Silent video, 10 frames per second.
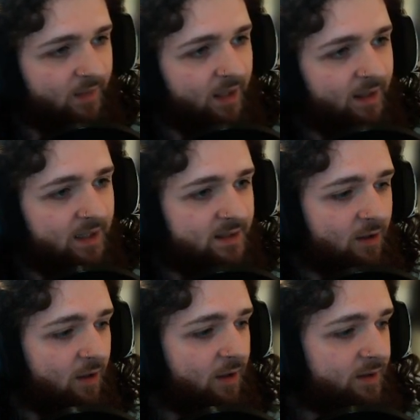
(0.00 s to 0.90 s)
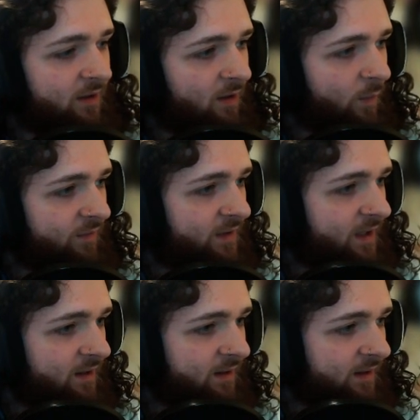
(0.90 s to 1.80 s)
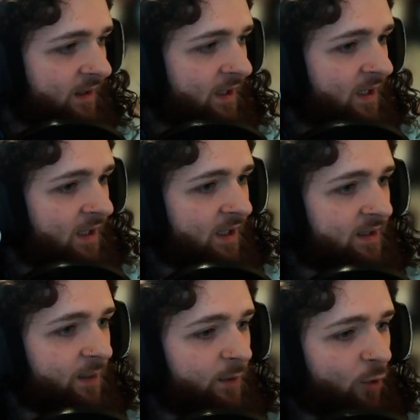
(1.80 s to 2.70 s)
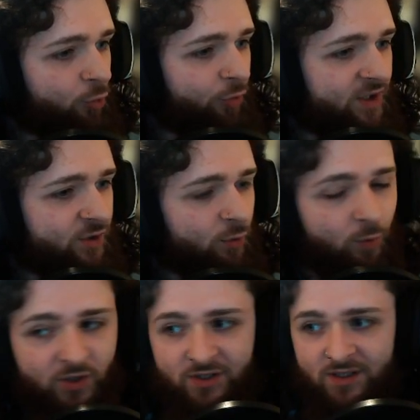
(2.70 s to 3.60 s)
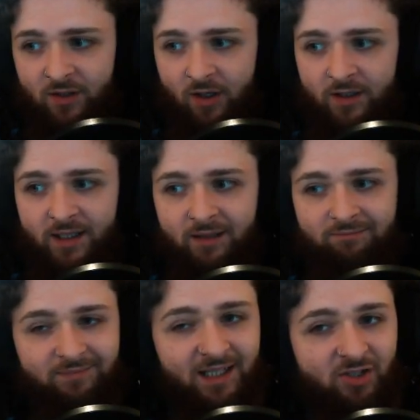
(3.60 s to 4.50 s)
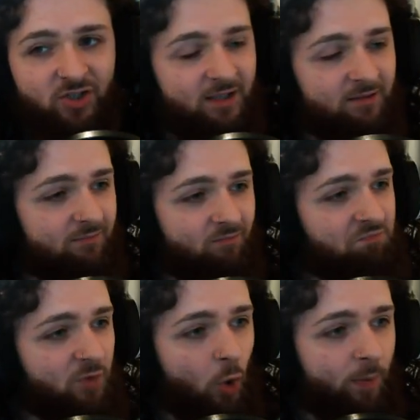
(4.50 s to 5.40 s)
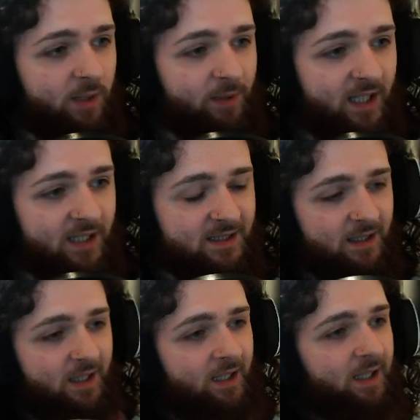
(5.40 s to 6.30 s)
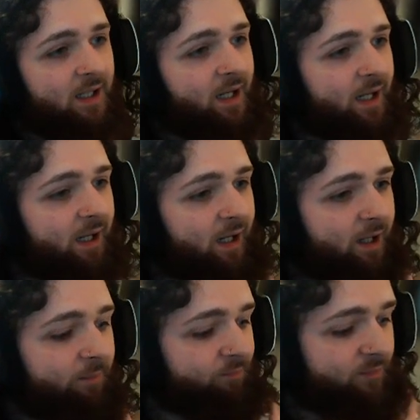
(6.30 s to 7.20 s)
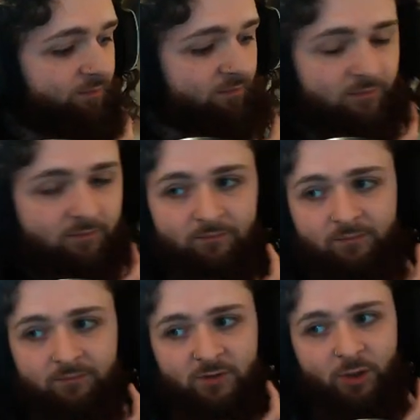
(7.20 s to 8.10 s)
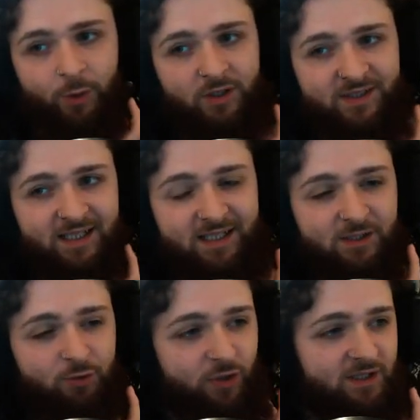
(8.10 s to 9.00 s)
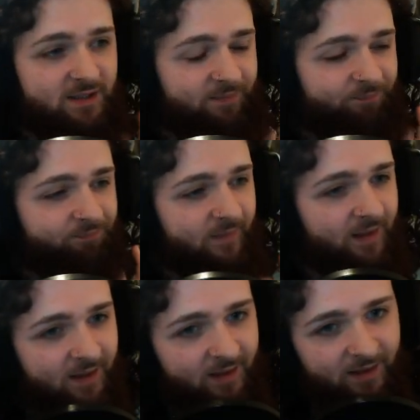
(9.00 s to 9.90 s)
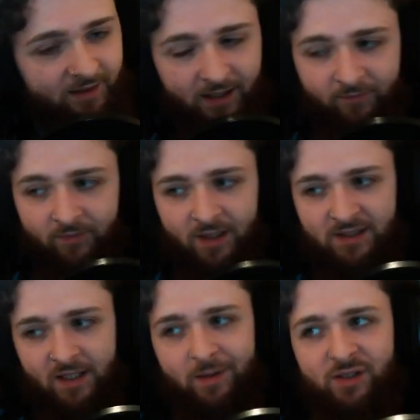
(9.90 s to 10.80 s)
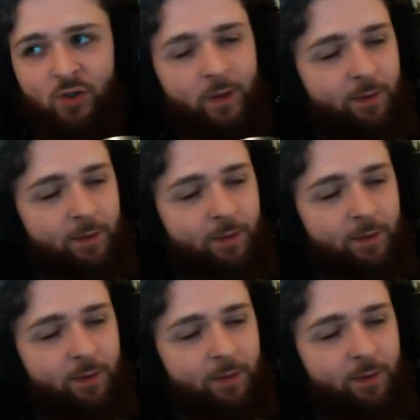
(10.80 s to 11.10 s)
this card. I can't wait for that. Then we got Crystal, which is a card that literally nobody plays. And Quilo is saying he agrees. Yeah, I mean, too many